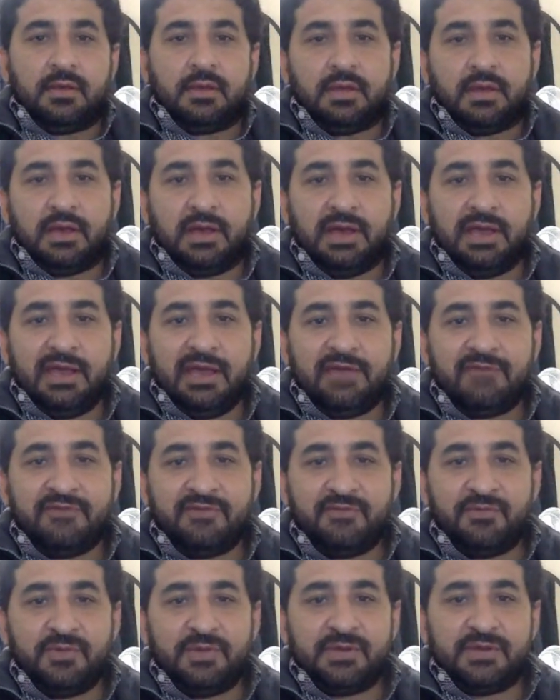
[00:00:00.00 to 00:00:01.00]
Hi
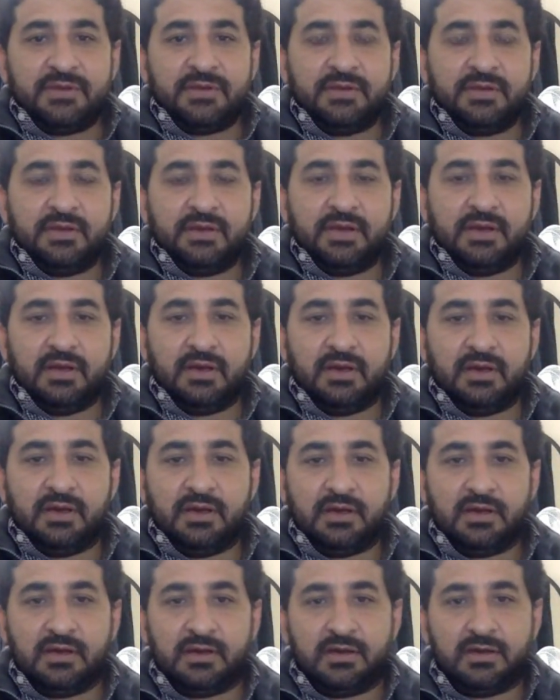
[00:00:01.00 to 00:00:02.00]
everyone.
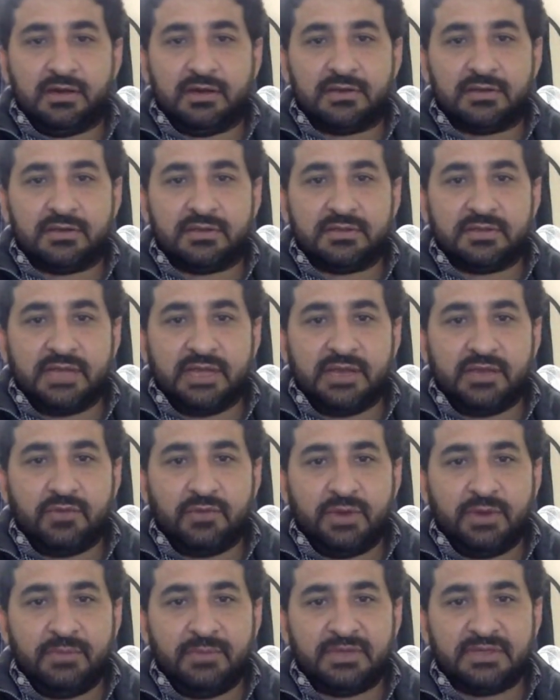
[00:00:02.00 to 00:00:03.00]
Thank you
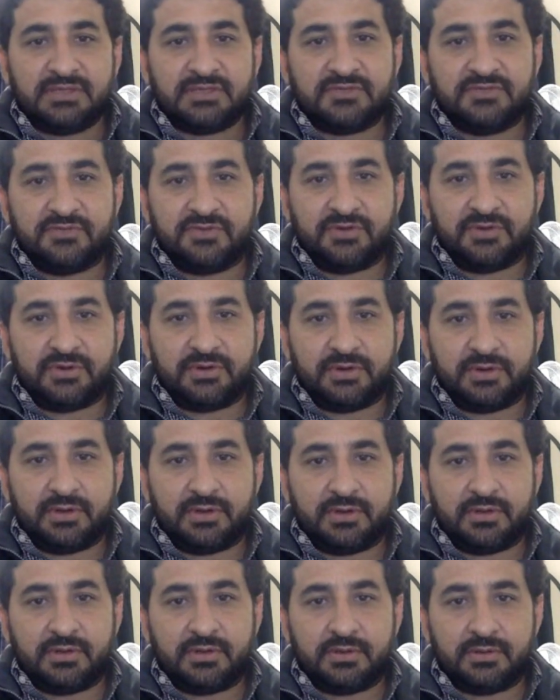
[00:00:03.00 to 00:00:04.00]
very much
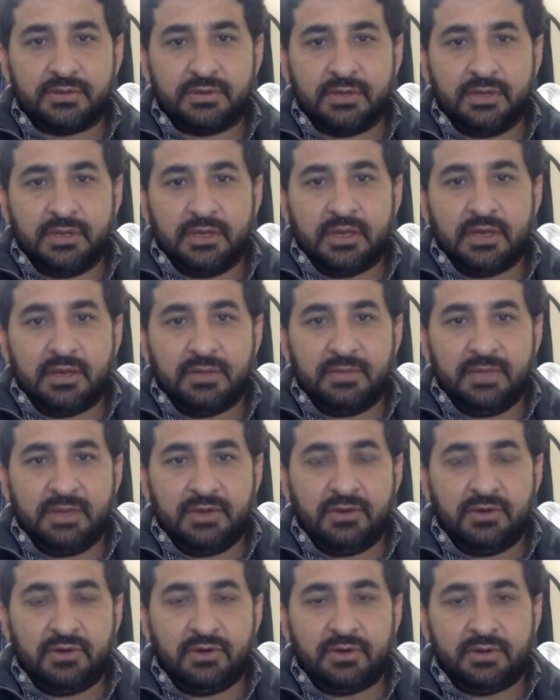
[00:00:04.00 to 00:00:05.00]
for coming
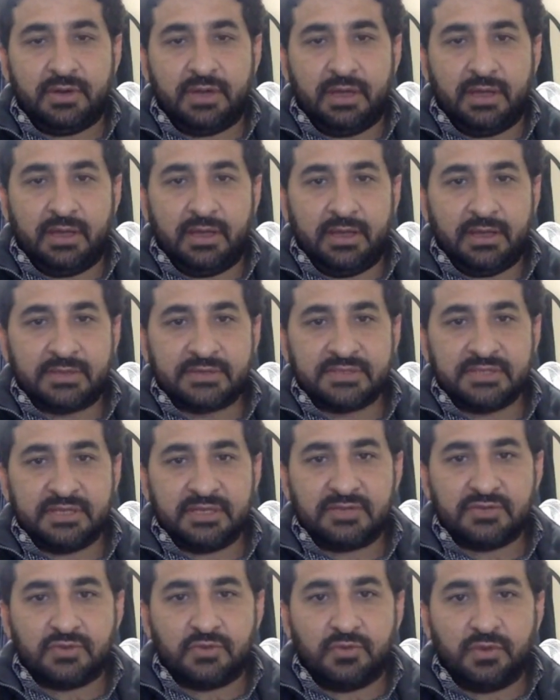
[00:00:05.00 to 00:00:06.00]
on and
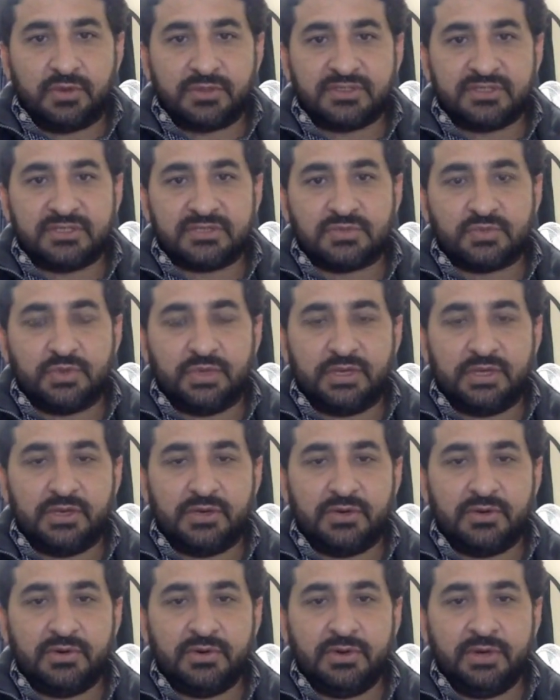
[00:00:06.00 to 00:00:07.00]
sitting to watch this
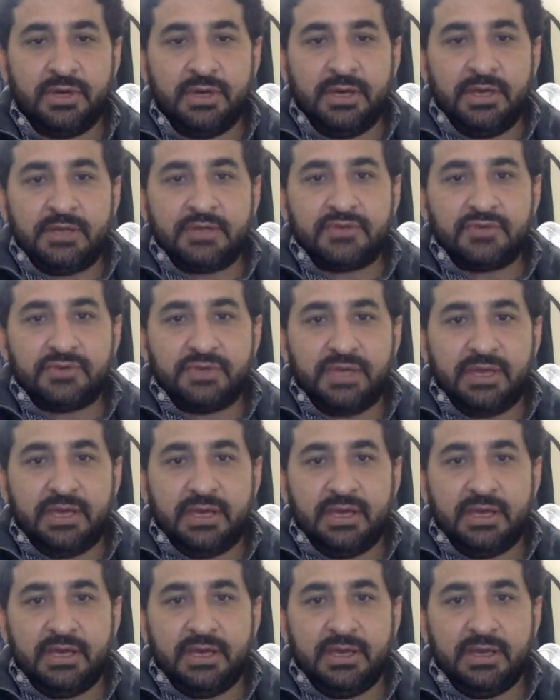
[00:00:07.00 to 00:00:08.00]
video.
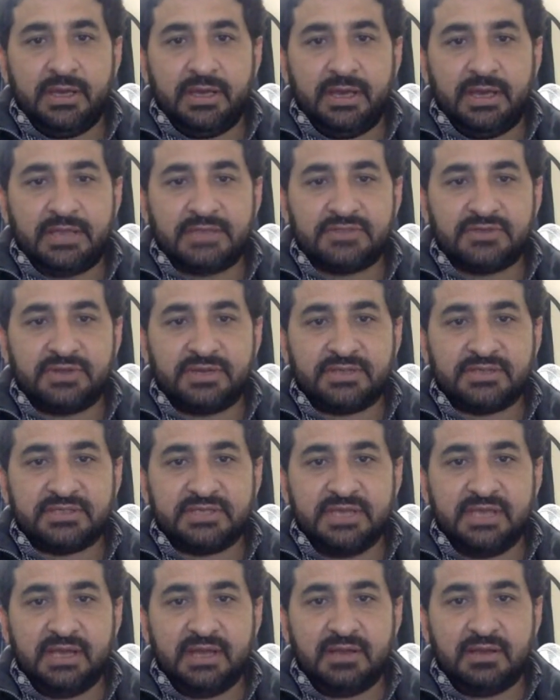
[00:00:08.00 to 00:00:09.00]
Today, as you can
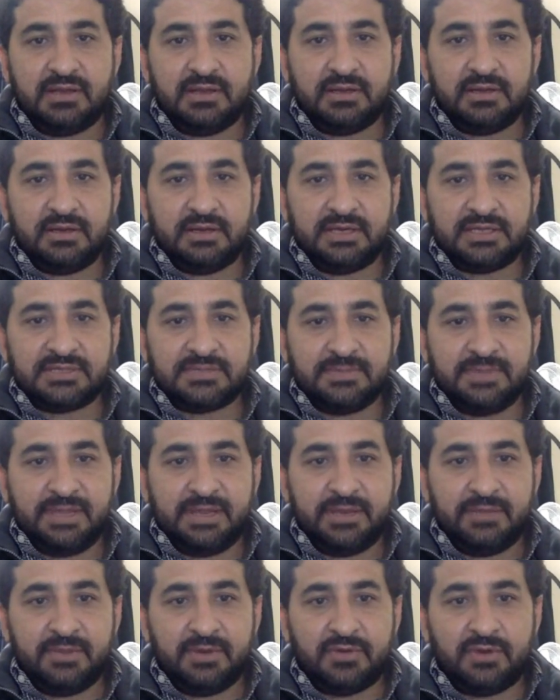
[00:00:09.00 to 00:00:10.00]
see, I'll explain
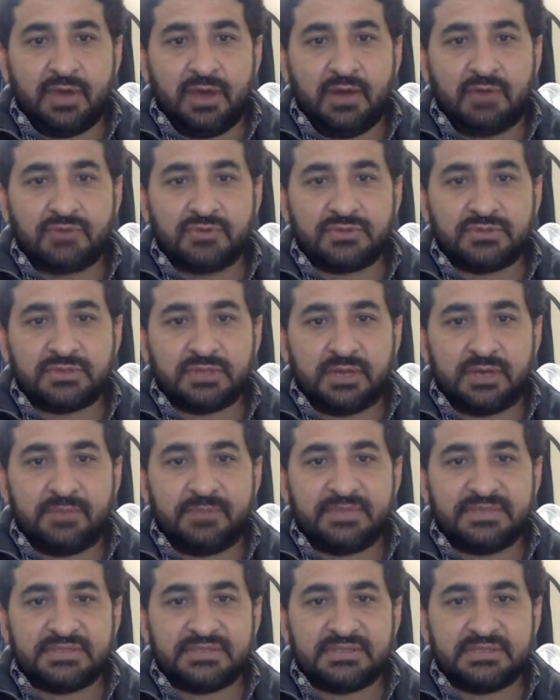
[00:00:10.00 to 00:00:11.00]
about how to start
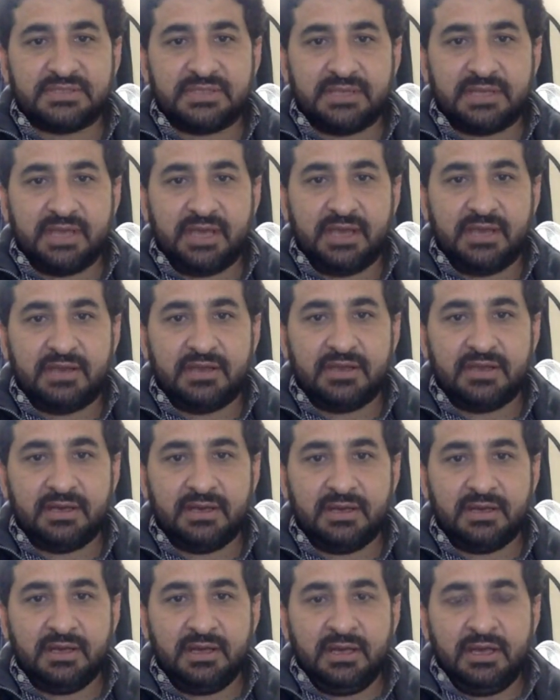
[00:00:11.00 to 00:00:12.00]
business in
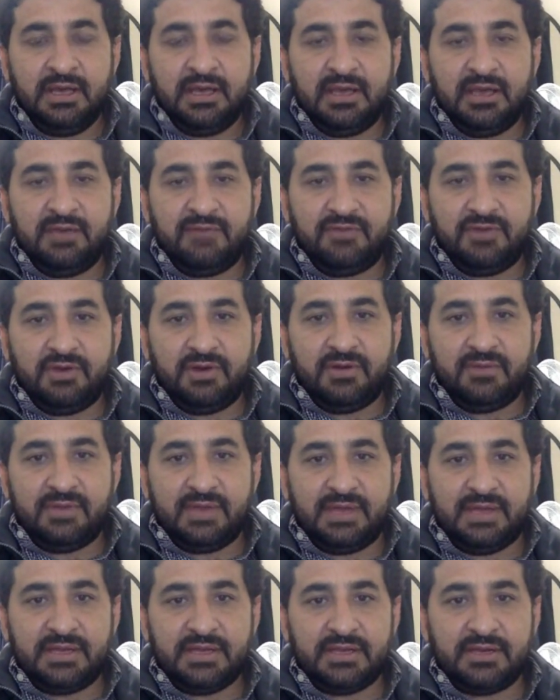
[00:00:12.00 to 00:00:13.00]
Canada. If you have
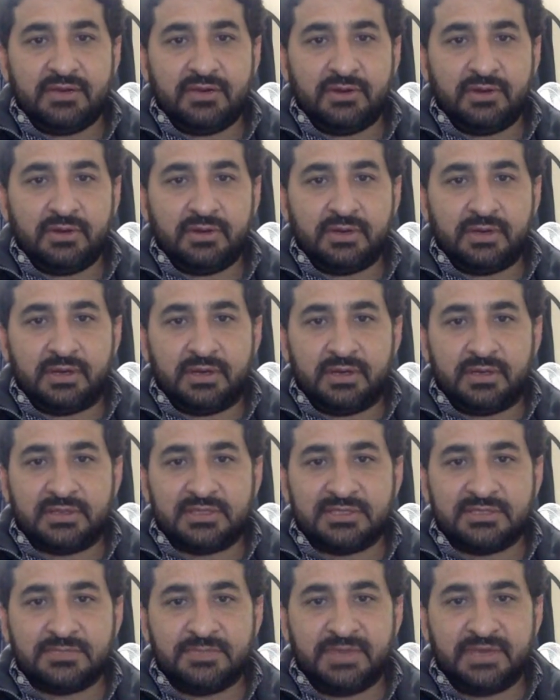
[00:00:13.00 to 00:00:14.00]
landed on
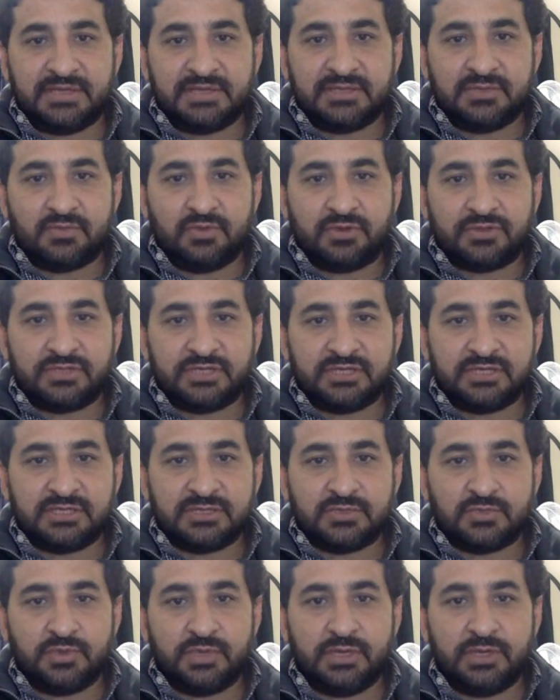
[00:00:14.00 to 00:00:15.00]
this page and watching
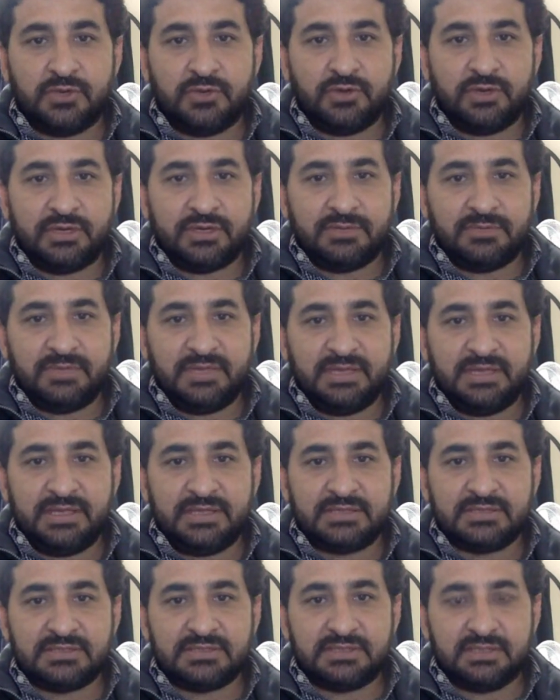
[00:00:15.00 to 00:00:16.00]
this video, it
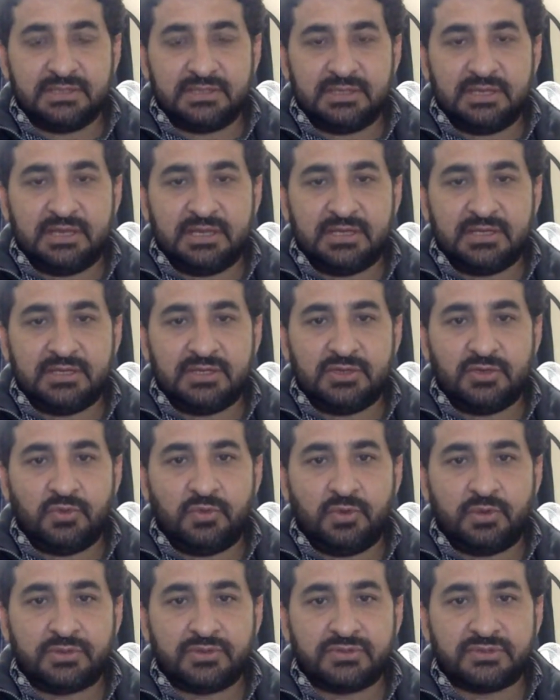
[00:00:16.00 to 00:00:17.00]
means that you
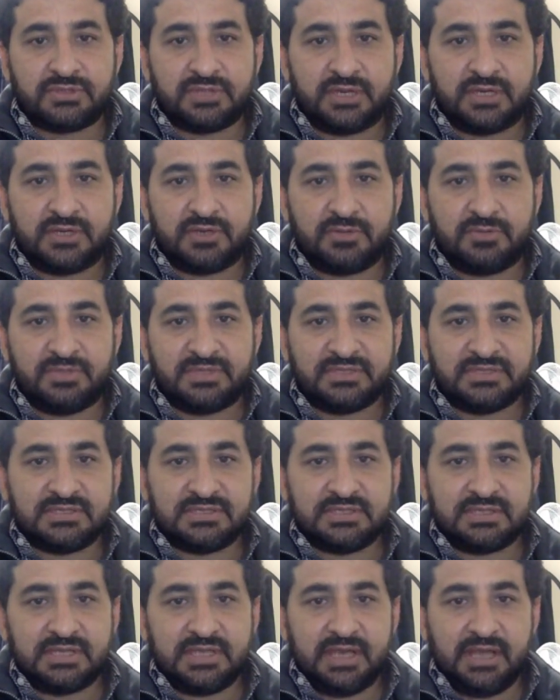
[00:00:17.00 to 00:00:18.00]
want to start your
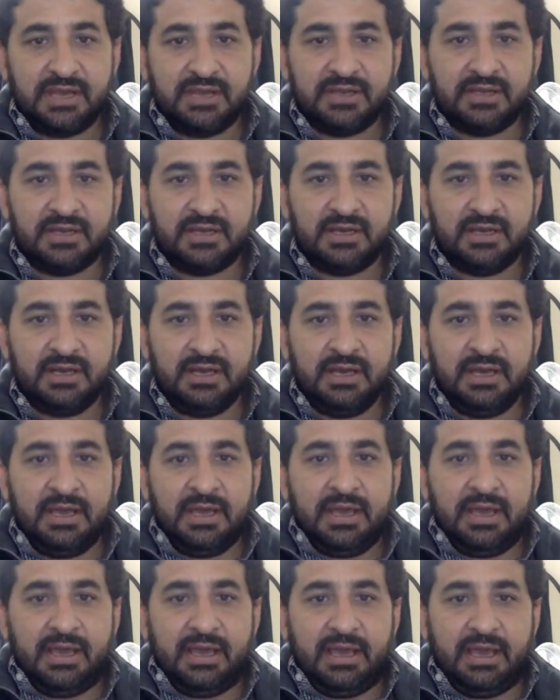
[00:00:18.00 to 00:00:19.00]
business in Canada.
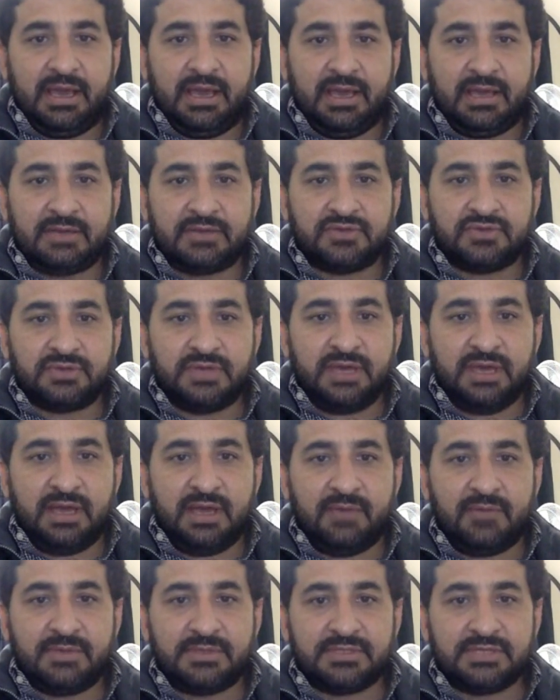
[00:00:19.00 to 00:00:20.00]
And today I
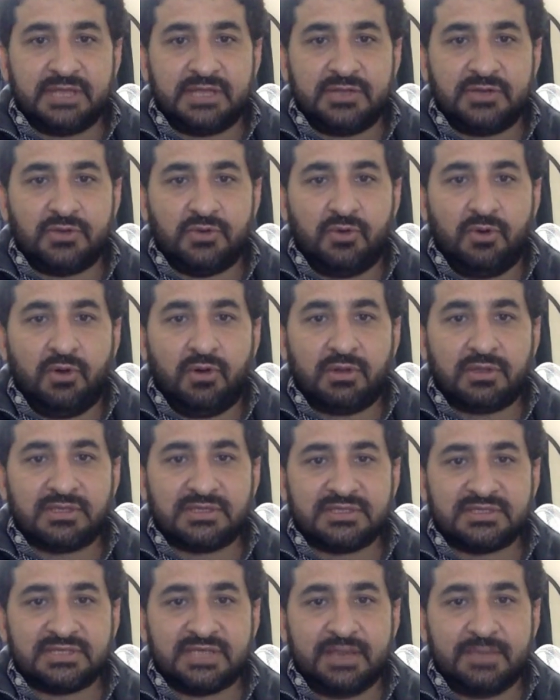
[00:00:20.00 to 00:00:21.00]
will tell you all the
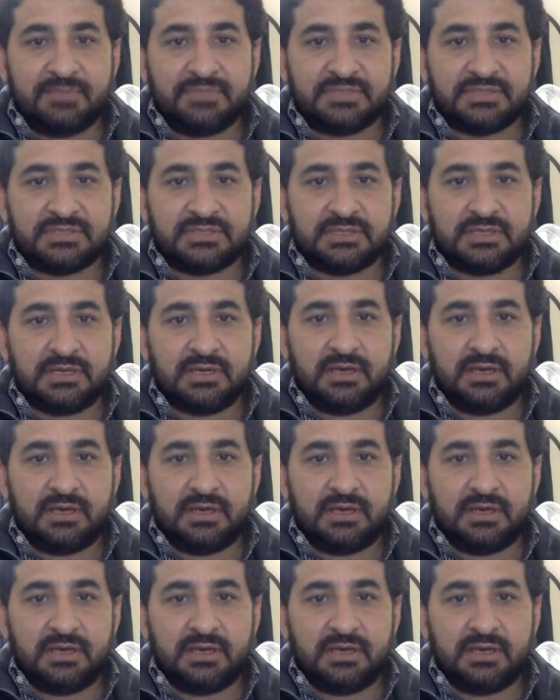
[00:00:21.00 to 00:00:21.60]
steps